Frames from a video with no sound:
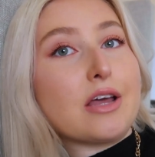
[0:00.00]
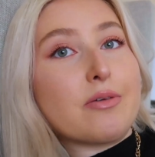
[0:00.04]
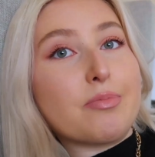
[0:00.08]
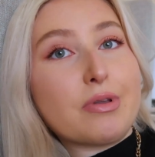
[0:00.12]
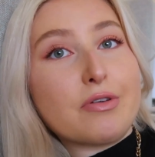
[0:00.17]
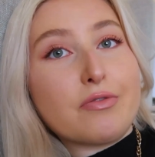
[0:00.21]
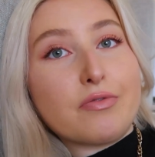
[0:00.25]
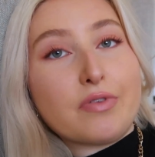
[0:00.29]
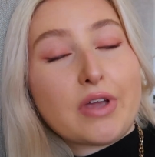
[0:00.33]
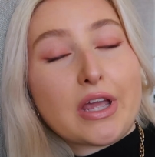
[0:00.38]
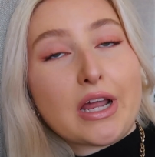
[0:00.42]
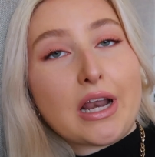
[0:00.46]
I
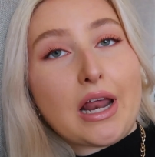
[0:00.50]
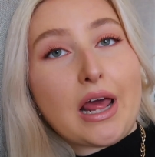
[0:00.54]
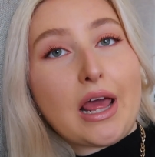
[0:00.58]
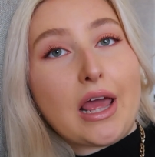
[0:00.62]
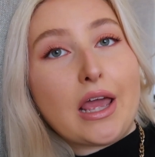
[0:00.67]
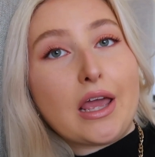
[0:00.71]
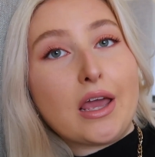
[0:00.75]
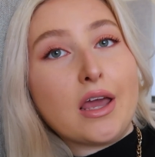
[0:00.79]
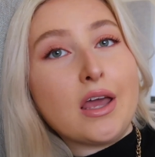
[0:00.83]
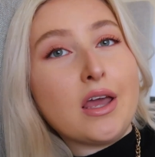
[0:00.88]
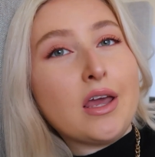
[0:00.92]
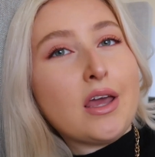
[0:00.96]
feel
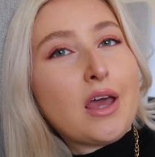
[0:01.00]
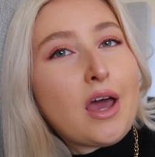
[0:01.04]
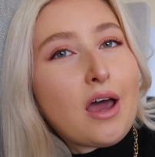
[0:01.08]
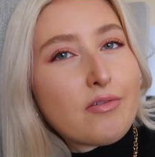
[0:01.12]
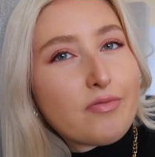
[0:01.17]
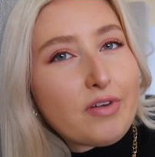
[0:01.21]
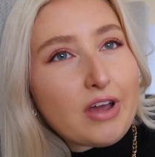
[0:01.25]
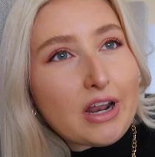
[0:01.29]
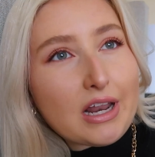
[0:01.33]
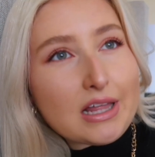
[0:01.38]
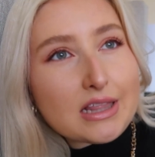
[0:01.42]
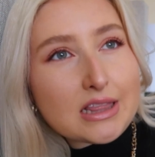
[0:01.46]

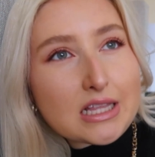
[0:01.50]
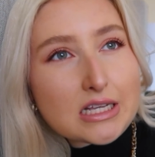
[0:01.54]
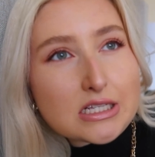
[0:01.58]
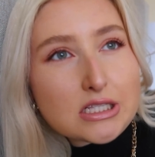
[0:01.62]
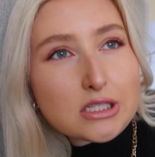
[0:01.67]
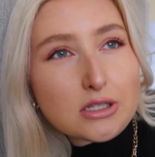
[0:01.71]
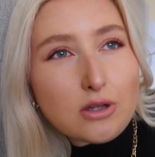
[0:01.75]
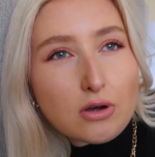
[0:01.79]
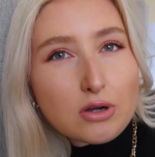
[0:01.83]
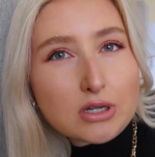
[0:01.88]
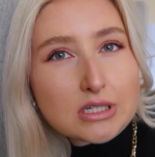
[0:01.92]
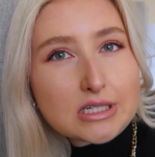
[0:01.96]
like this
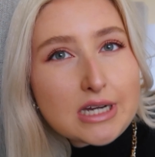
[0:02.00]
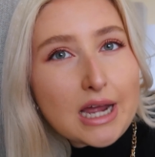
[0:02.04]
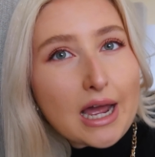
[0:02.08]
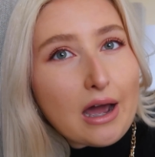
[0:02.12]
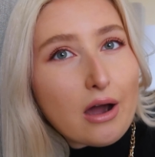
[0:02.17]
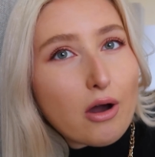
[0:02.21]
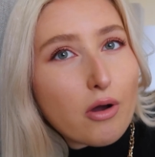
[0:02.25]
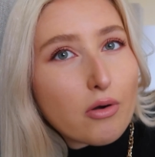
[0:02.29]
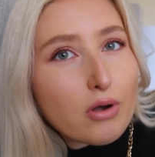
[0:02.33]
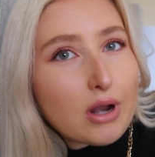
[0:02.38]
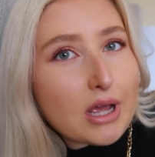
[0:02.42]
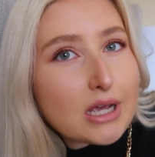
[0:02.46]

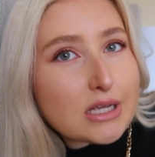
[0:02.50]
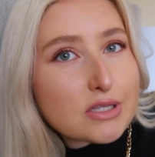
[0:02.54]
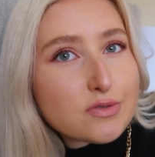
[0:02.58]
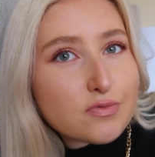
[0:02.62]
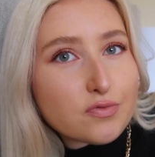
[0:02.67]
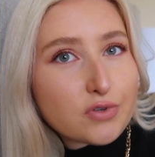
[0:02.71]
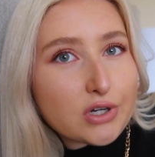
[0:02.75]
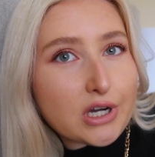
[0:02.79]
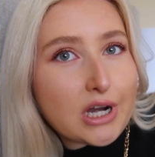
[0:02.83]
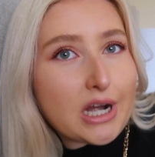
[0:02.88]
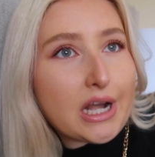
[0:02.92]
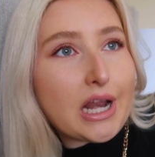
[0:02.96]
lockdown
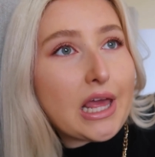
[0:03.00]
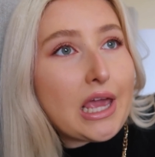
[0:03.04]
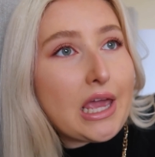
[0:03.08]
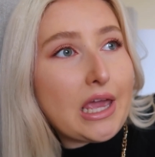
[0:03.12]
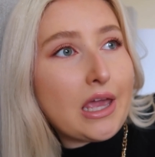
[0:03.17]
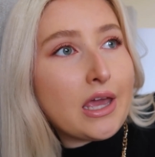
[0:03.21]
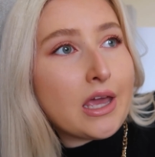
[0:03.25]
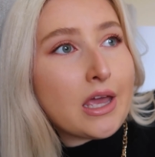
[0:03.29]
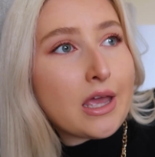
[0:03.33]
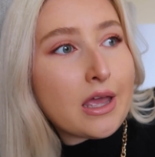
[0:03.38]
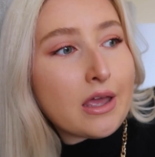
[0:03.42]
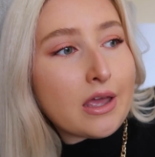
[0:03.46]
has
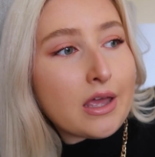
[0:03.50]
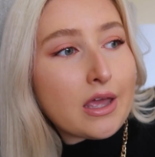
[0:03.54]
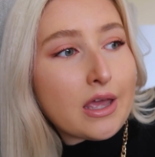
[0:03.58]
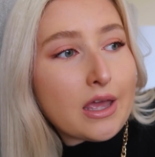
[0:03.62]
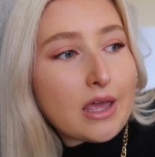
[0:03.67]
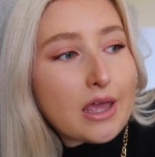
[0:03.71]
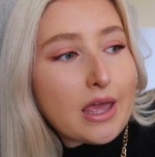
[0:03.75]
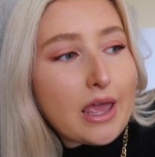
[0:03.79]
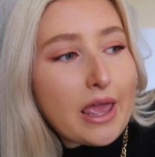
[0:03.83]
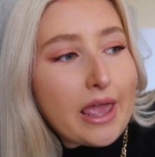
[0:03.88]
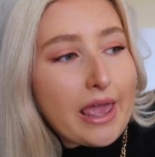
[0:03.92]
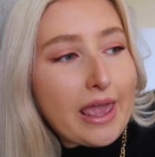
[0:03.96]
really
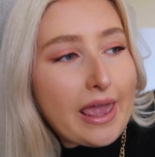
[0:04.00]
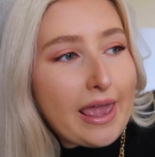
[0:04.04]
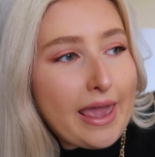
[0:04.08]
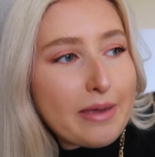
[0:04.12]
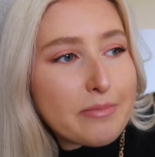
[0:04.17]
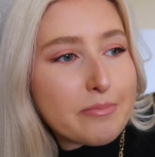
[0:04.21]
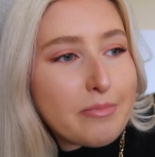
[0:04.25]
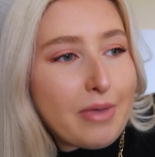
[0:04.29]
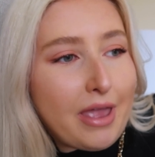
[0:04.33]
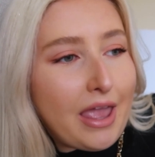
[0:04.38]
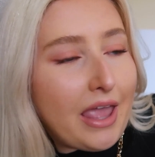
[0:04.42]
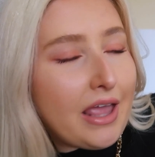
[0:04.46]

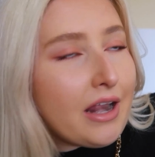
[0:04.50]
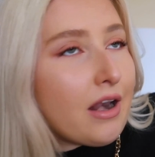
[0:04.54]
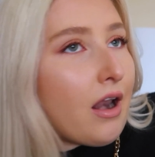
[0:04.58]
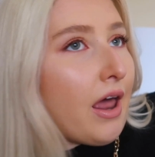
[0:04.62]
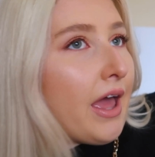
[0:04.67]
hit me.